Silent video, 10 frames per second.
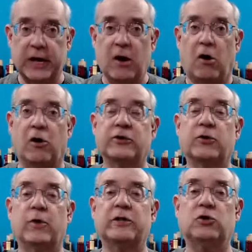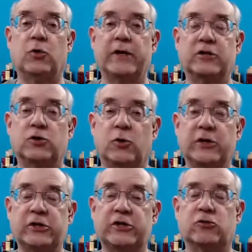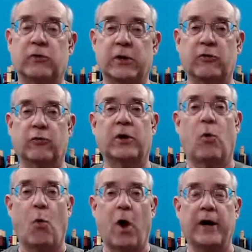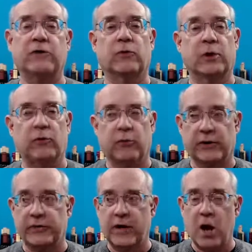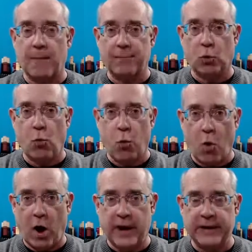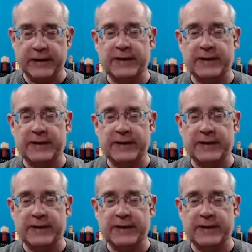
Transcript: Also on Twitch. Twitch is Drink with Rick 1, Drink with Rick the number 1.